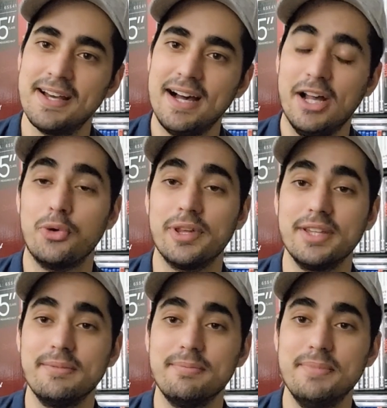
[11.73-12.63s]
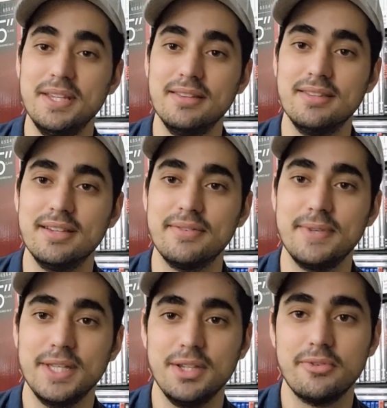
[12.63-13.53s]
I already did the
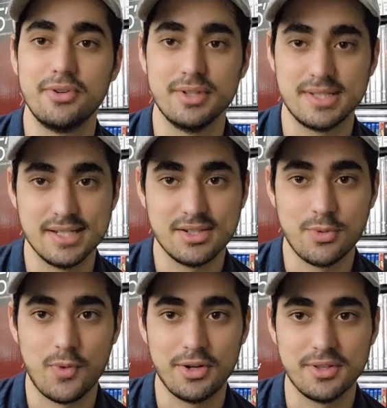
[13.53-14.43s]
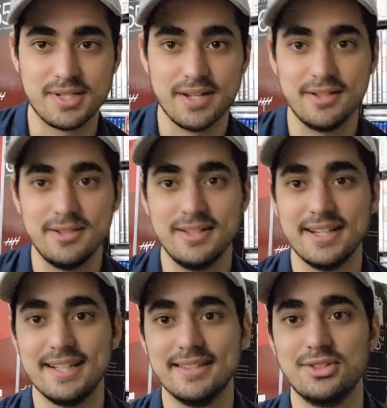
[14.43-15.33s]
video for the season 1 on the channel
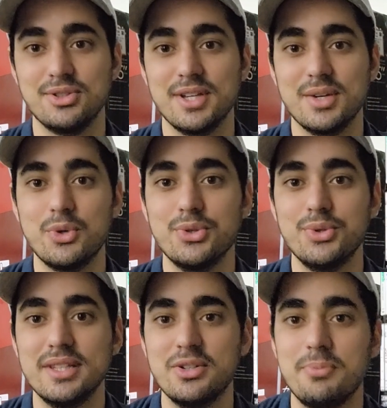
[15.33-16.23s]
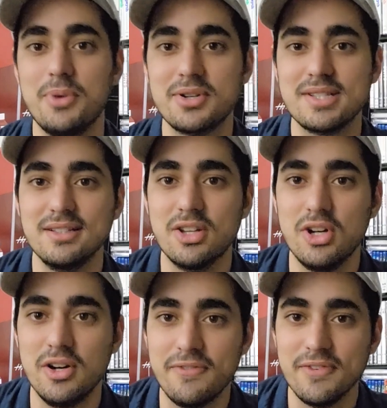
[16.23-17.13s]
and today we're doing the unboxing
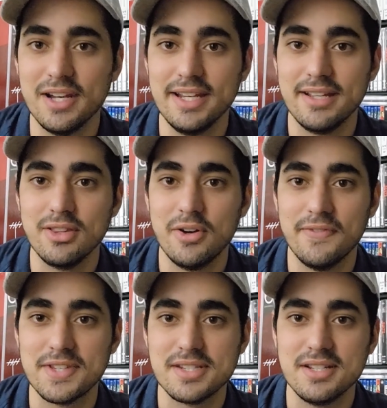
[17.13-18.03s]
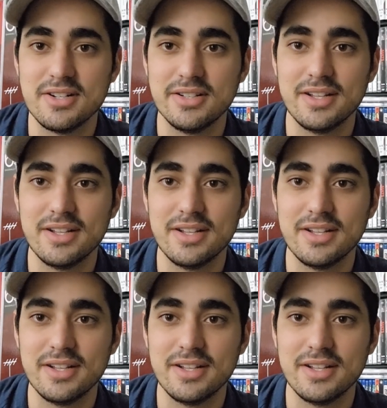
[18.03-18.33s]
of Legend of the Seeker,